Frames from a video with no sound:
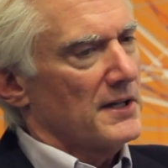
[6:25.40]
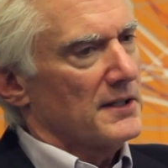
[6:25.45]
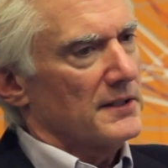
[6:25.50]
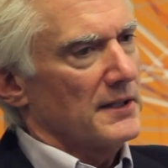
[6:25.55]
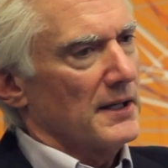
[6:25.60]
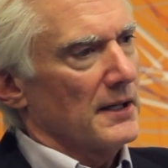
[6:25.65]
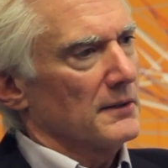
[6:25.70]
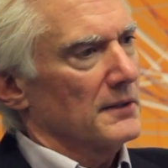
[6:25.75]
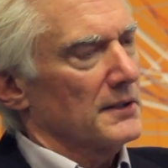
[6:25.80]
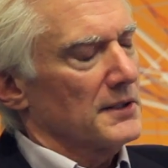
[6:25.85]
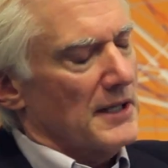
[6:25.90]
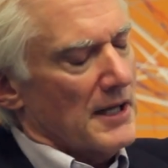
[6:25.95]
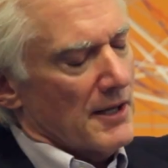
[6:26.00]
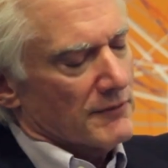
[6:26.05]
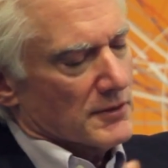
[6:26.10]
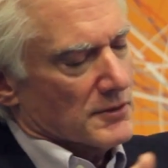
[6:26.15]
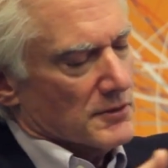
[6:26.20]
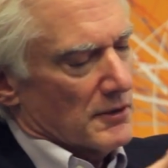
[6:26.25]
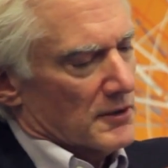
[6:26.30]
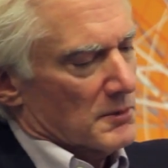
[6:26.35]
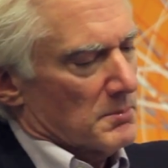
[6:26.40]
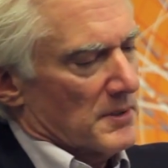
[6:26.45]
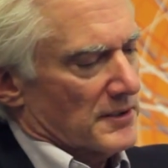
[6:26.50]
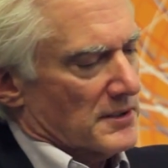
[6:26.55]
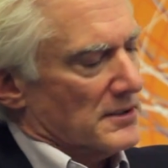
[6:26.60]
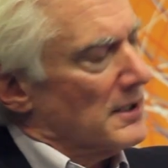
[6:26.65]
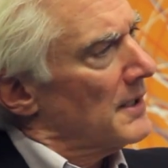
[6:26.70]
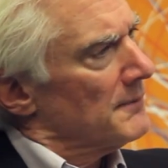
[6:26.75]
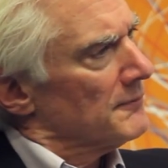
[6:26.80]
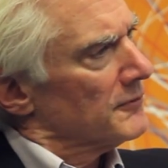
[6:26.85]
Now, you have to talk about
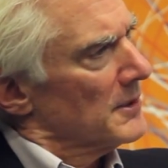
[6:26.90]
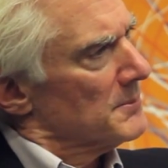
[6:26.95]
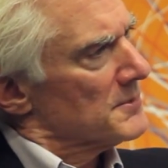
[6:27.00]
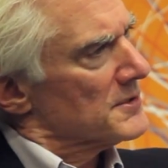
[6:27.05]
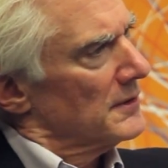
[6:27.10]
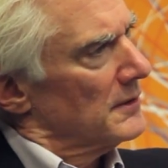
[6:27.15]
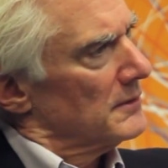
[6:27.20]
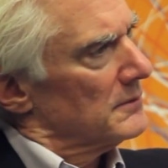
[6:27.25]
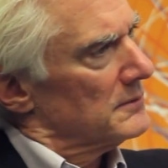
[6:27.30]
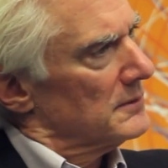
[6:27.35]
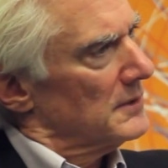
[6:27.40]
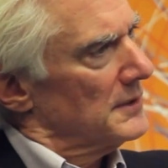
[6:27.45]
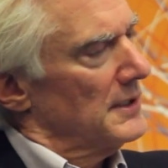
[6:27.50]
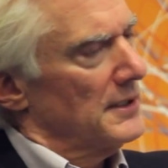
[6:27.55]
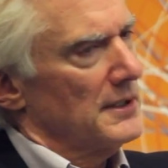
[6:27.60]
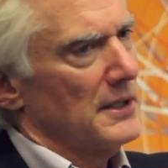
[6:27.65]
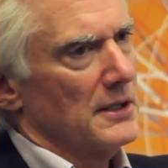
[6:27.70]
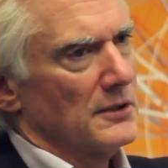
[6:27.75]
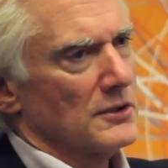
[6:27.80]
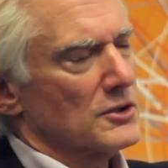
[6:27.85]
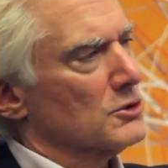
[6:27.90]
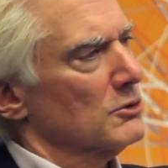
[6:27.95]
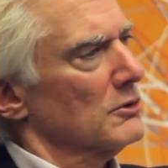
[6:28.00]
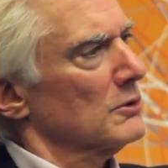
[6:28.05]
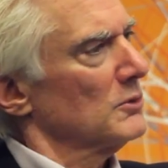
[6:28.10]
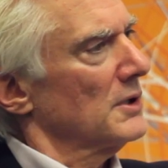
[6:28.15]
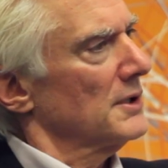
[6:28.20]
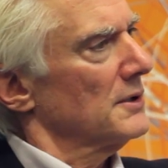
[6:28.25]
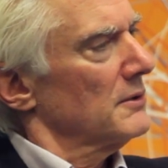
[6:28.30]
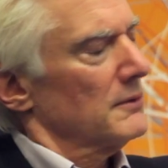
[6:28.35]
time frames, though. In the short
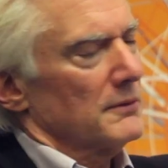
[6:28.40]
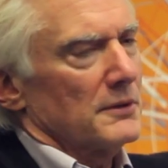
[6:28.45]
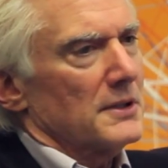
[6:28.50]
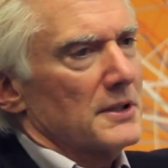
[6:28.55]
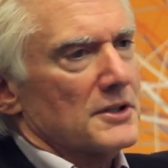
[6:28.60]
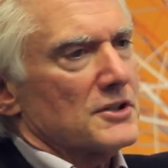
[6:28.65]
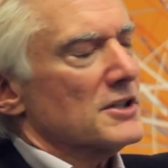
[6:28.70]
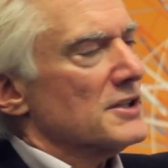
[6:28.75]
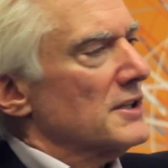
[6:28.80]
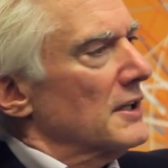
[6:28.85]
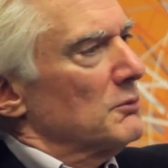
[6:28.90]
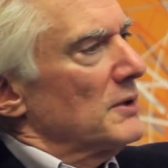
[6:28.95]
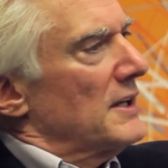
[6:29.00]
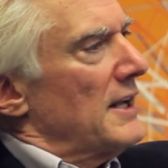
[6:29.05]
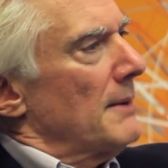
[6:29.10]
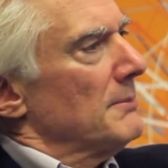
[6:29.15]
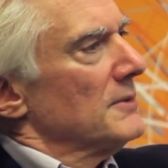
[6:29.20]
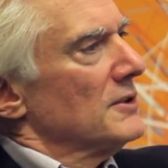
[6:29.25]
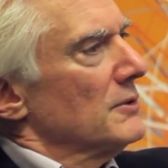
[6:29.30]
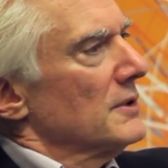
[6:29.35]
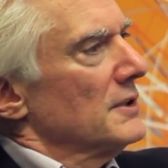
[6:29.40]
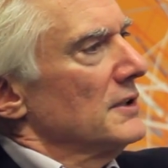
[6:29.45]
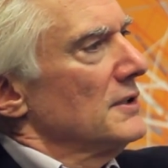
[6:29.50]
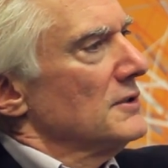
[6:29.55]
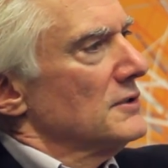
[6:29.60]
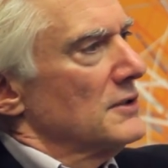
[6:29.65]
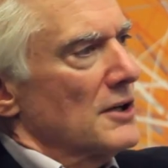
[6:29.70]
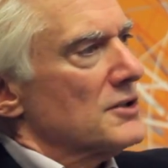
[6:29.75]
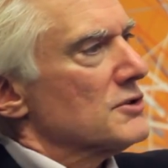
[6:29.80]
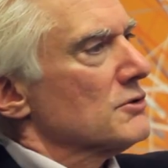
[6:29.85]
run, it's just like what happened during the
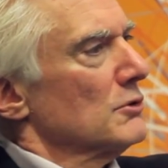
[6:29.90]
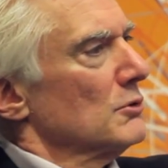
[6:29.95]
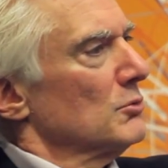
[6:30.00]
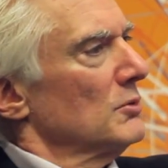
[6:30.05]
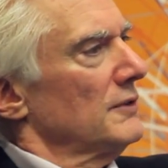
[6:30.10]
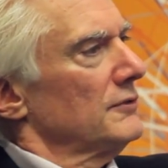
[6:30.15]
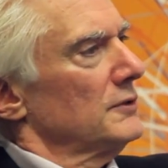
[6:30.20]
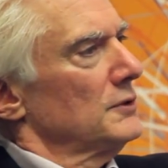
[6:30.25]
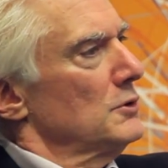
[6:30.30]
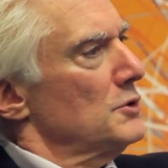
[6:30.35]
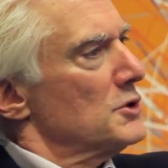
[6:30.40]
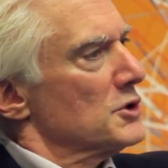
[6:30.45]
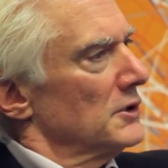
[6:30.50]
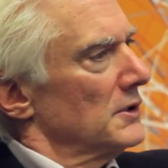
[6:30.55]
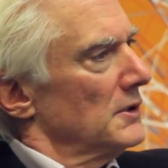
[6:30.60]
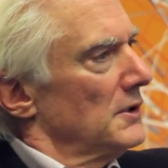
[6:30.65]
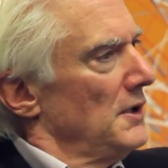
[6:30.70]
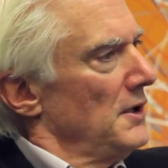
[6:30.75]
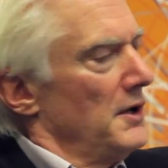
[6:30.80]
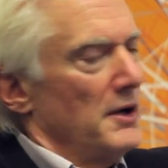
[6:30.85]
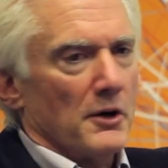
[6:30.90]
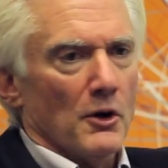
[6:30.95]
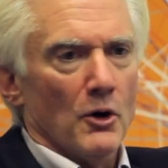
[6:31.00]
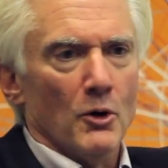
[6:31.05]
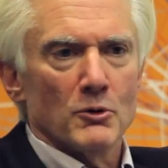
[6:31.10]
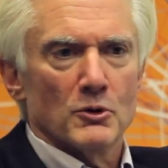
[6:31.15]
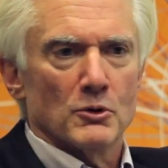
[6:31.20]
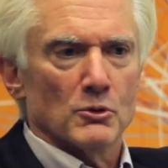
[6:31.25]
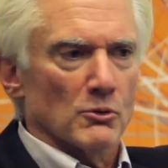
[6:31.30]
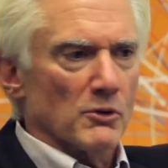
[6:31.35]
Industrial Revolution.
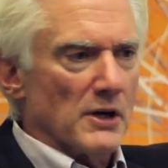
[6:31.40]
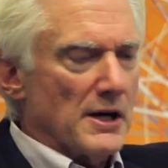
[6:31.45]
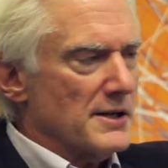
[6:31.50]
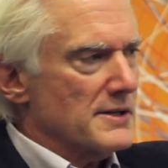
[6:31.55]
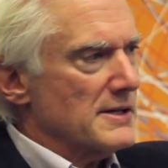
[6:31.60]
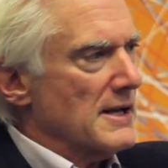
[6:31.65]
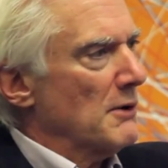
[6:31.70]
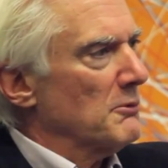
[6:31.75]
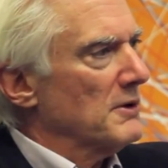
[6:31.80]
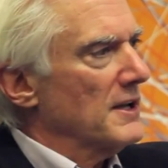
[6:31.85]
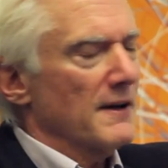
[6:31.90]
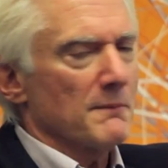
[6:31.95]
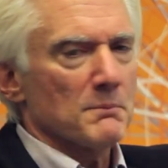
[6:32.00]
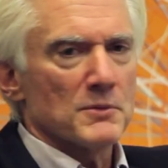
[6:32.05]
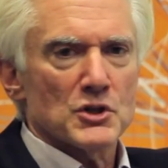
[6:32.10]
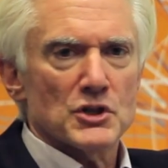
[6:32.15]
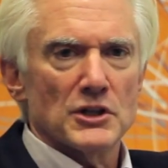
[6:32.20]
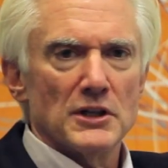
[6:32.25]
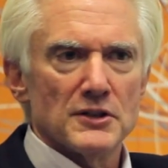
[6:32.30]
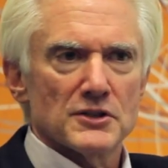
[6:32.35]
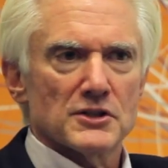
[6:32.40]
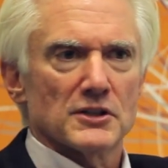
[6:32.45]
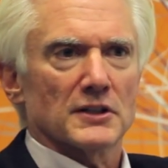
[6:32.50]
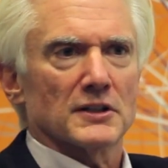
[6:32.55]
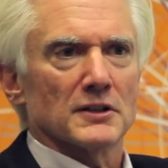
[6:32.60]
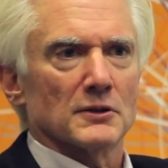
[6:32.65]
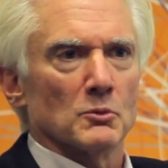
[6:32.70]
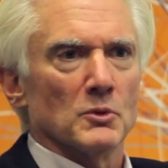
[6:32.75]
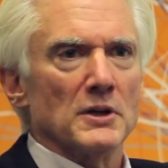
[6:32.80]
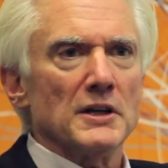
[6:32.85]
Oh, great, now we have machines that
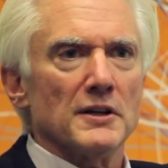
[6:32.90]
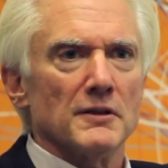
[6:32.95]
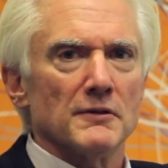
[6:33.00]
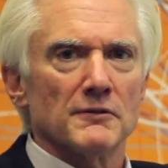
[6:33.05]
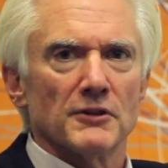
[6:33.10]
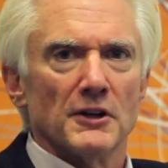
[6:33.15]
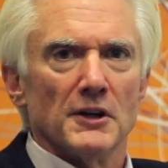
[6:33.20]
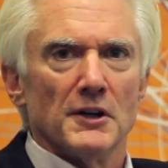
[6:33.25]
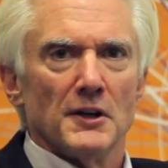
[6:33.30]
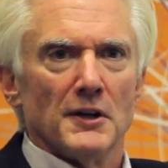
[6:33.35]
can weave.